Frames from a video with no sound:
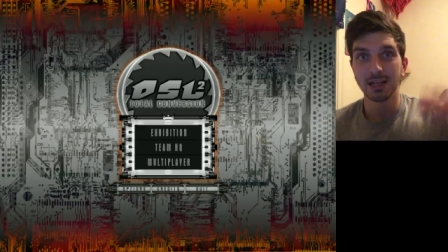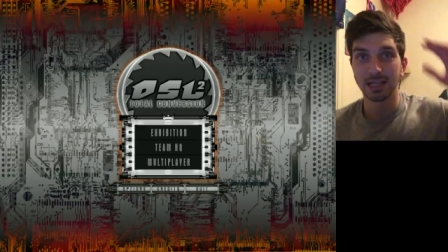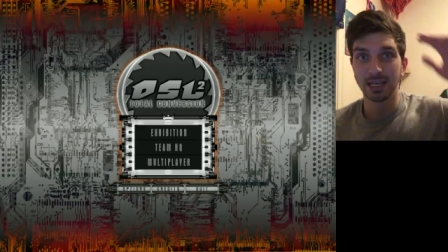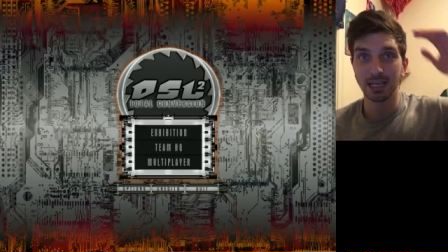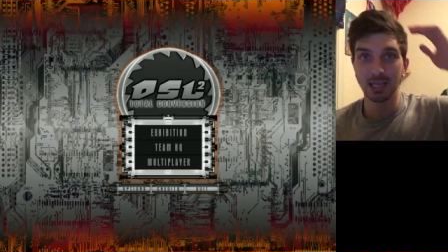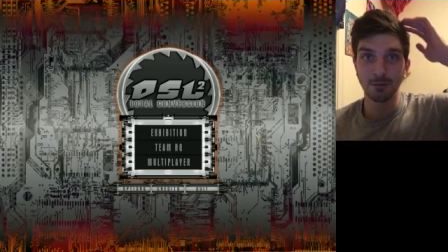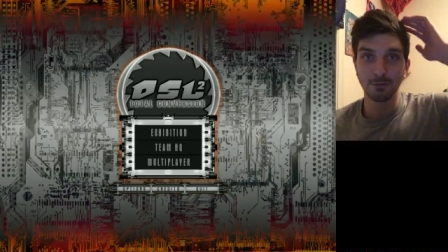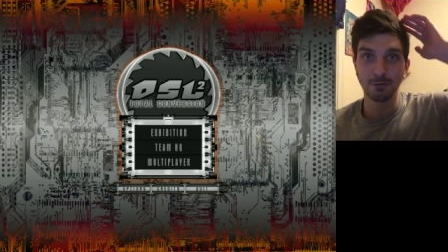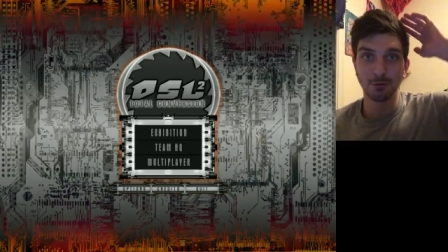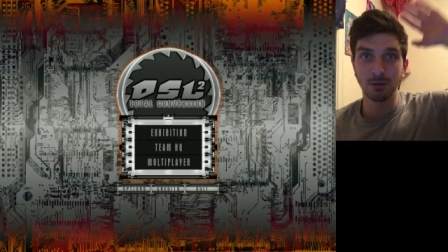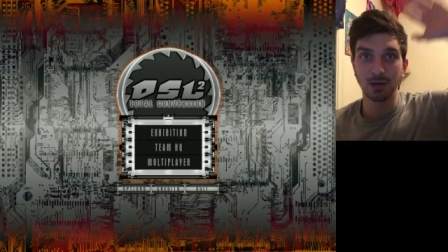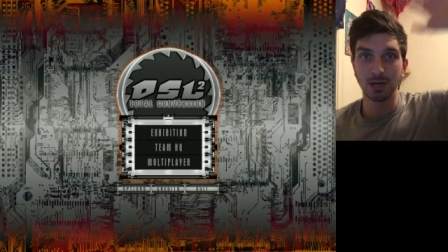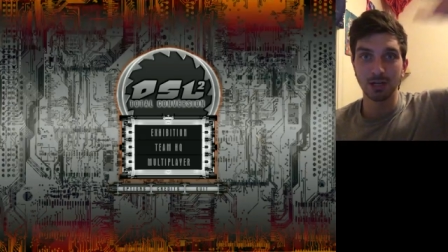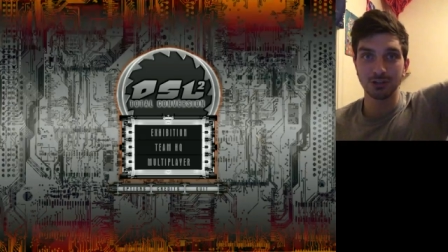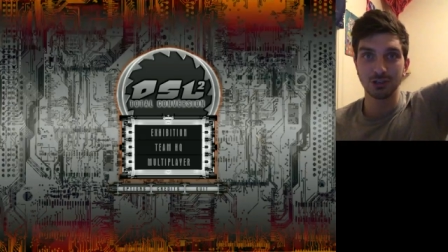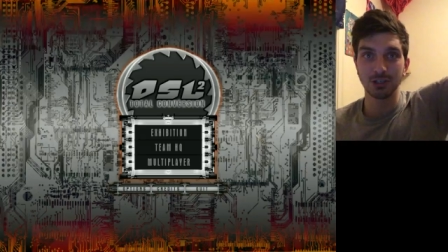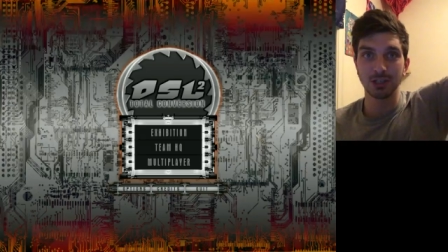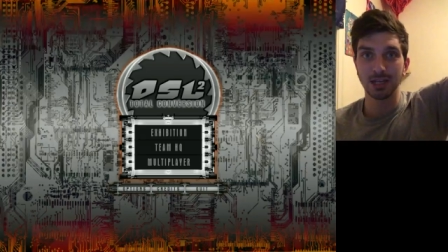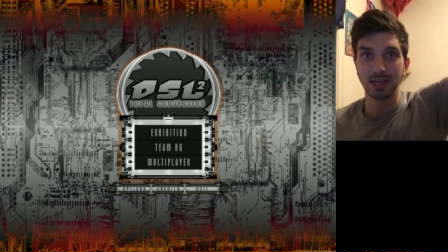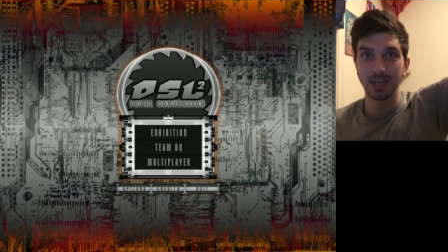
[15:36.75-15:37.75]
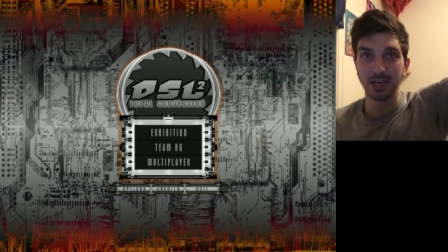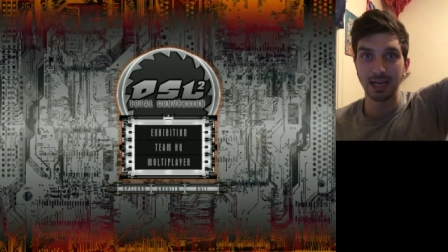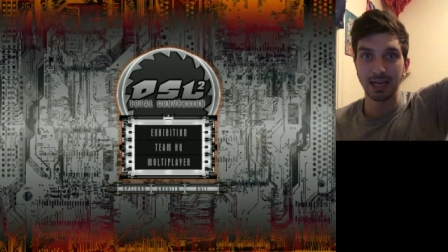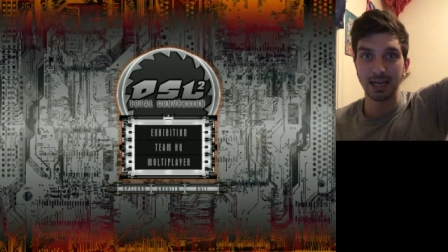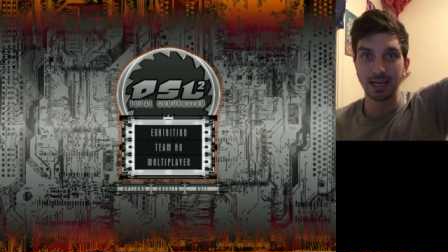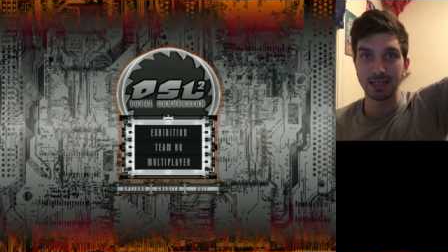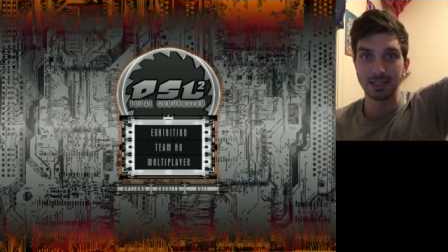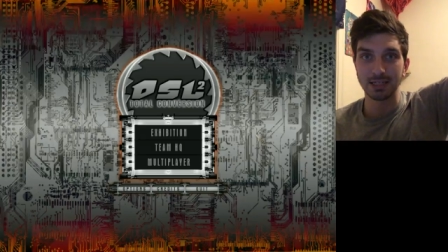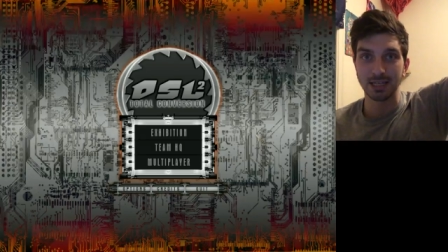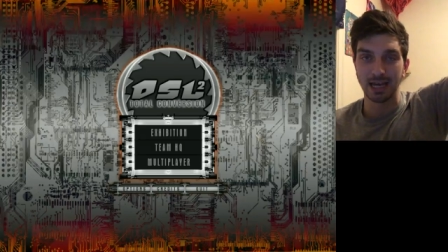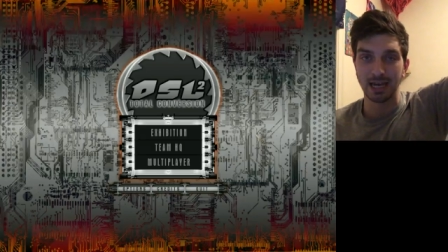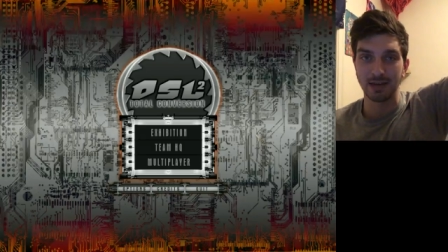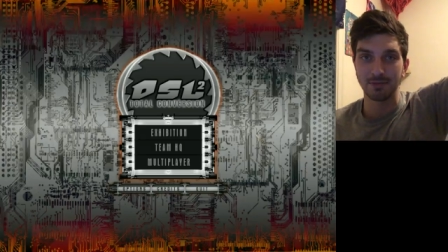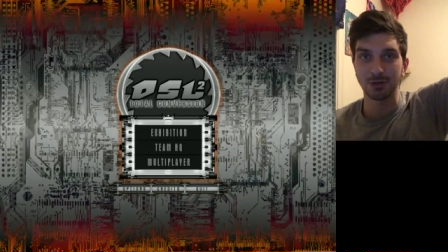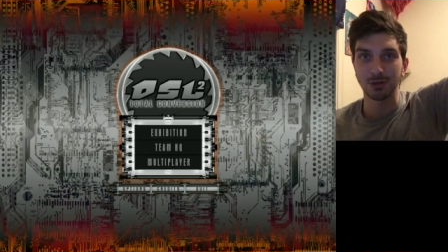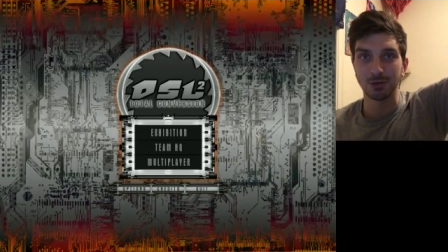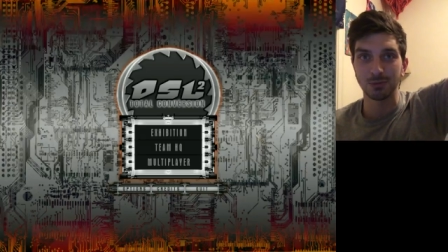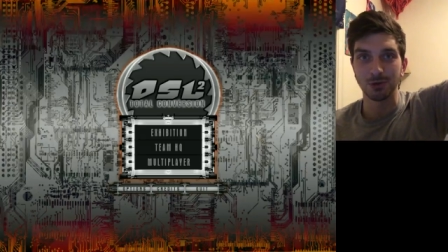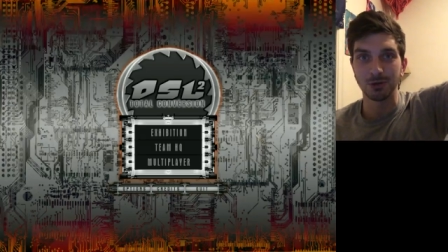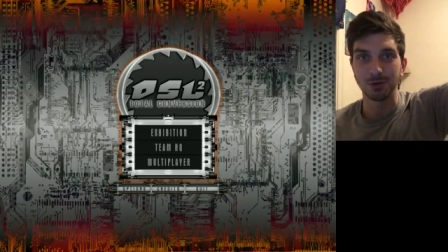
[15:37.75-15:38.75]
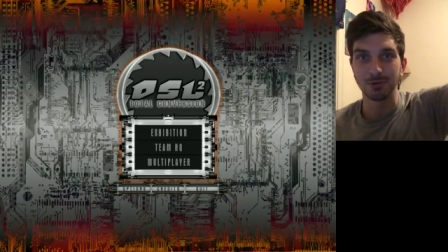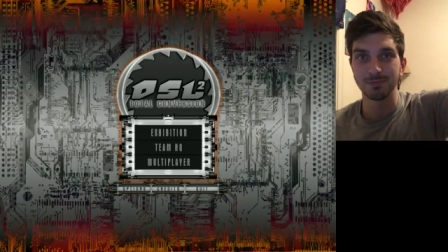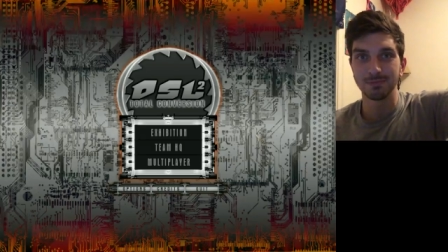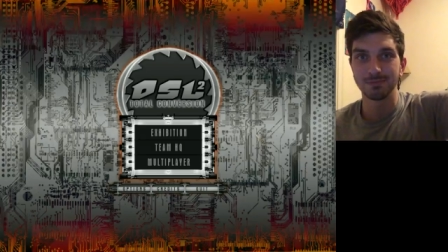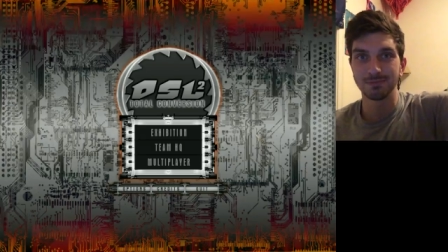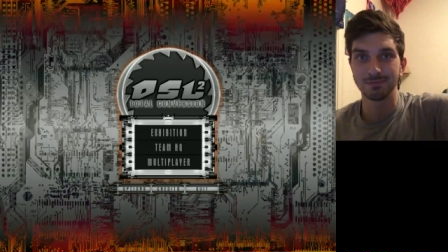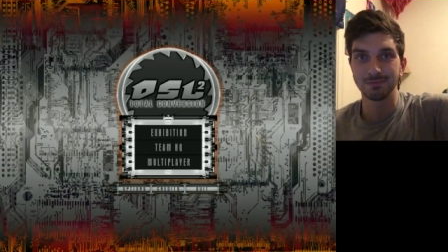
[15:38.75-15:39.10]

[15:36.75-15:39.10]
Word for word: Thank you for watching, and have a good one.